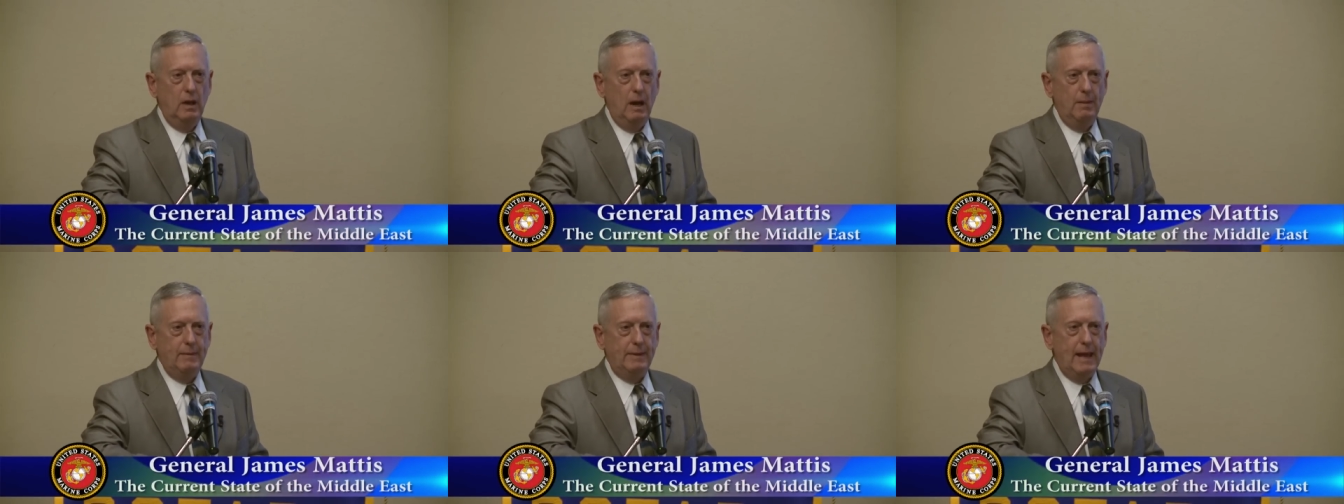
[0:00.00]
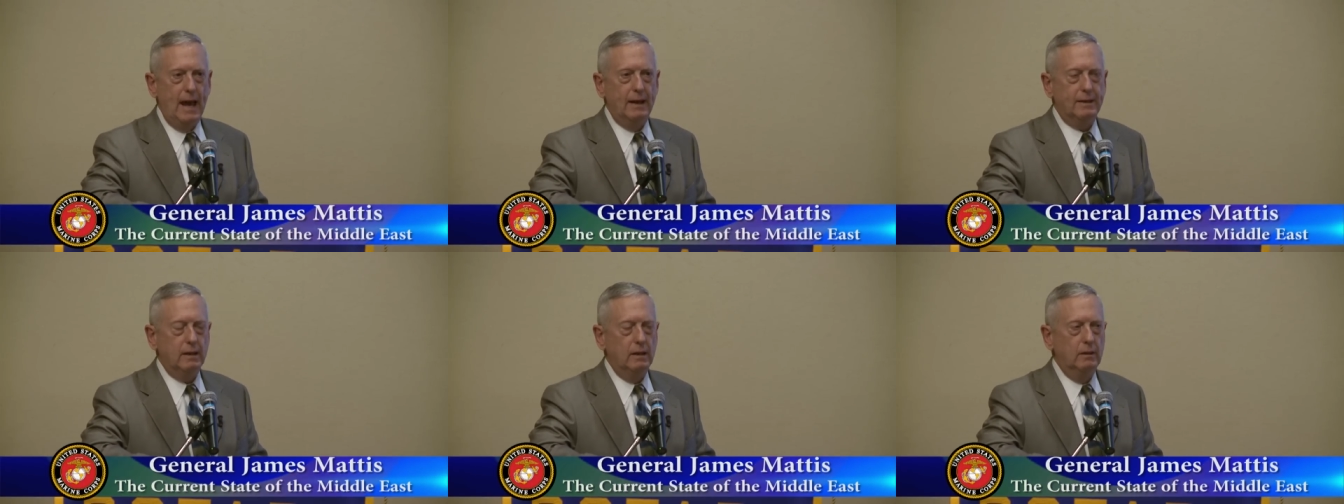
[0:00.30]
I mean,
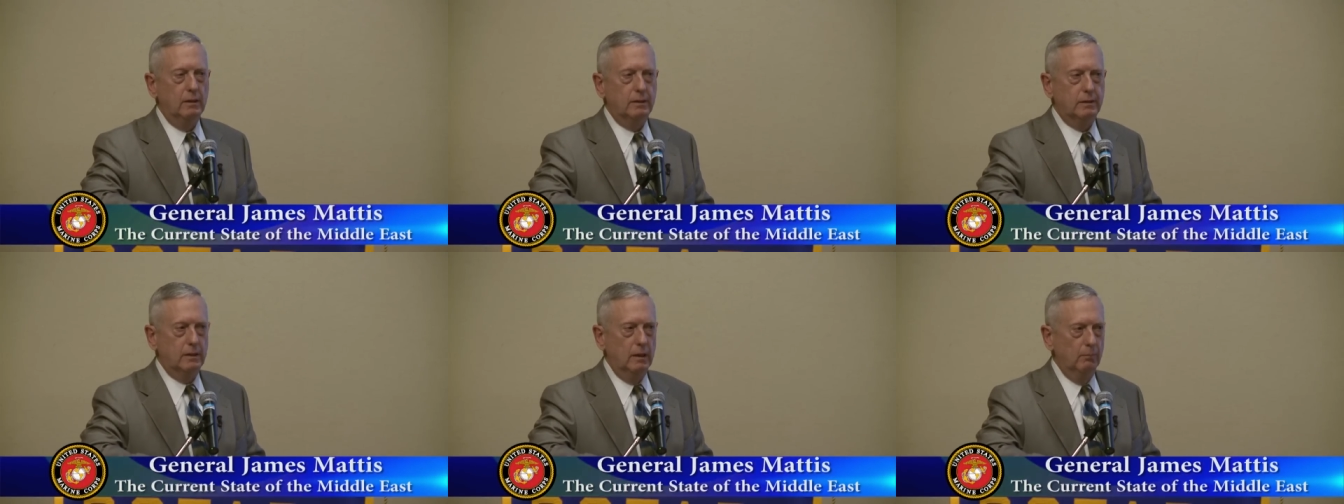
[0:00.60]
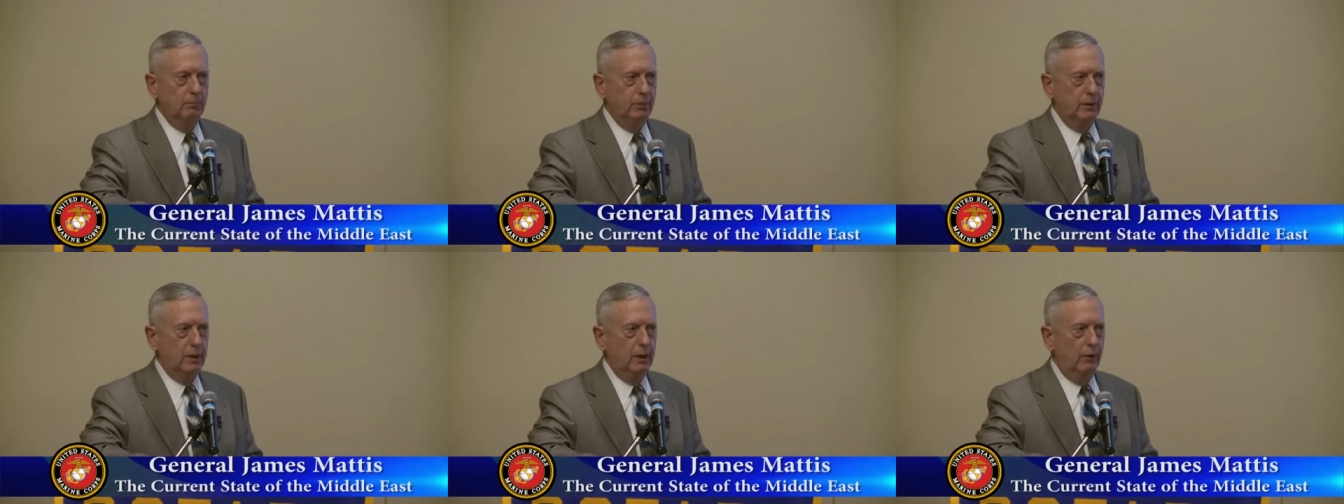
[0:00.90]
that is
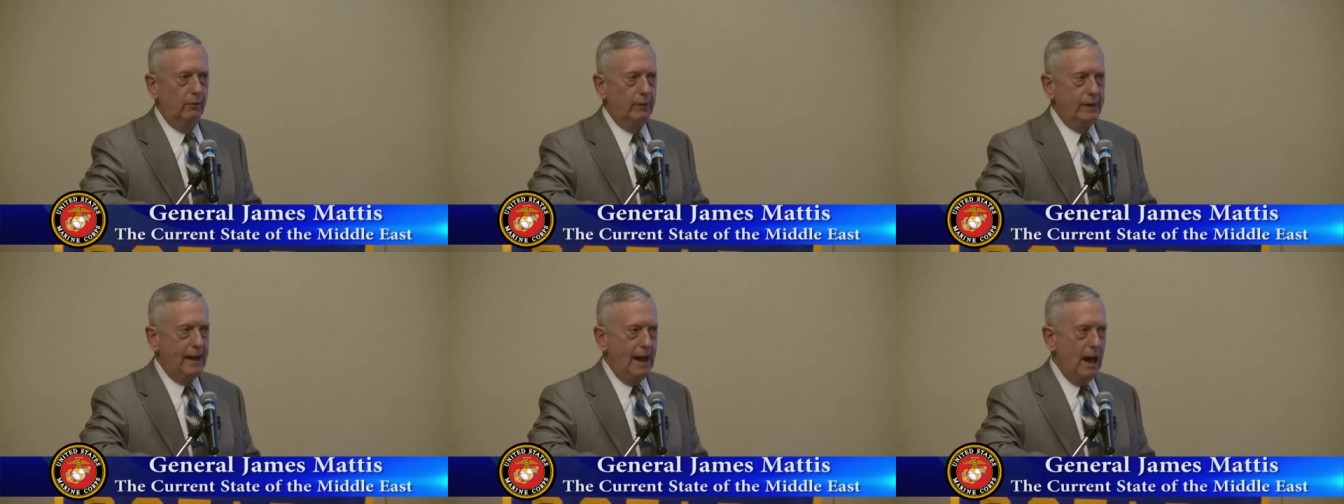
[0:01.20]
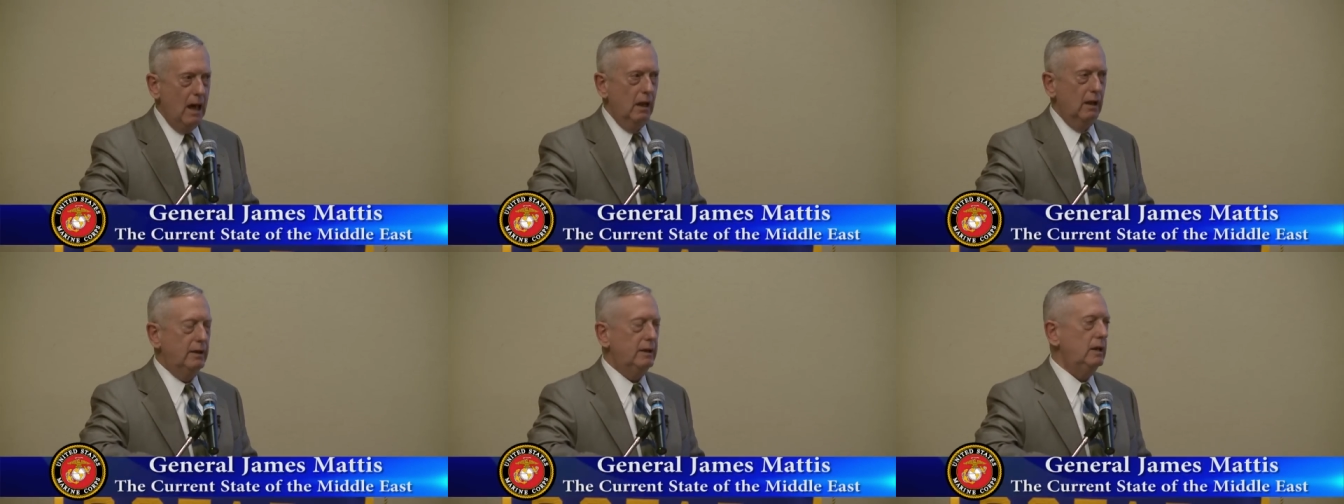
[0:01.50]
simply a
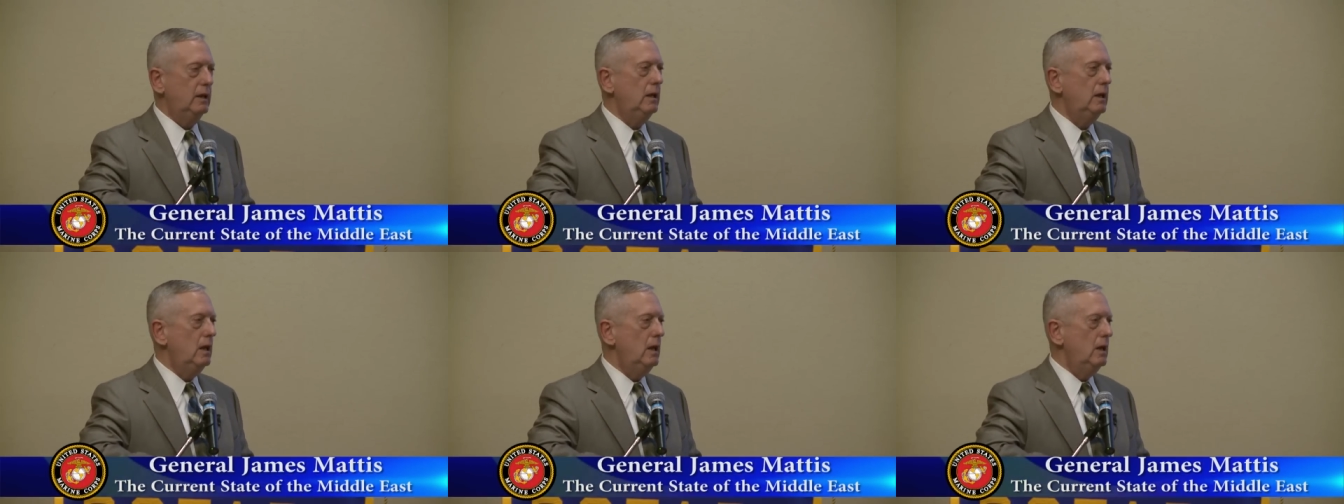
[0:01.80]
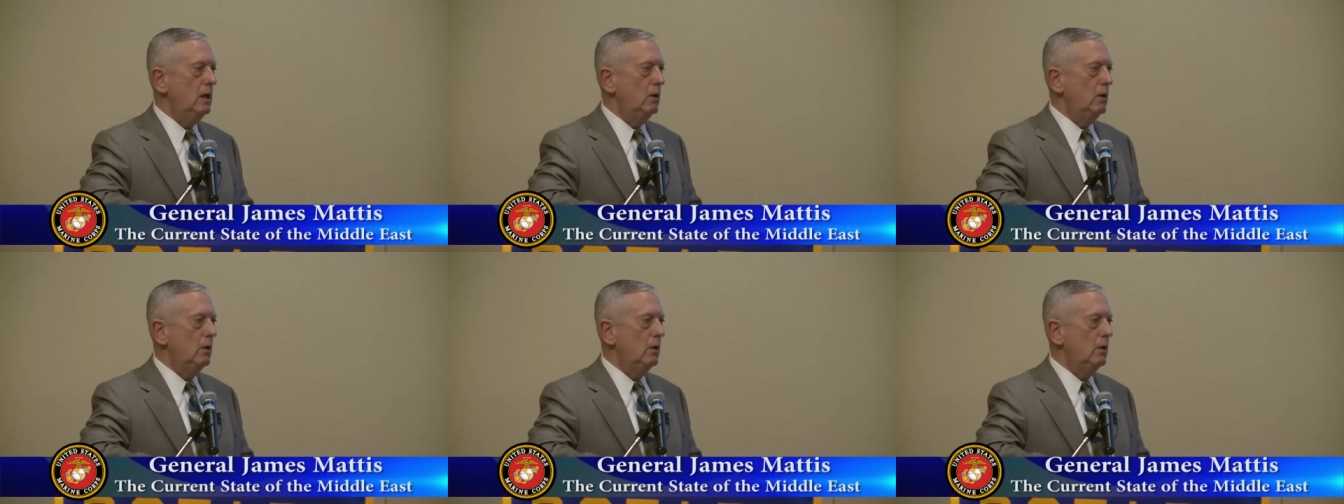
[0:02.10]
reality.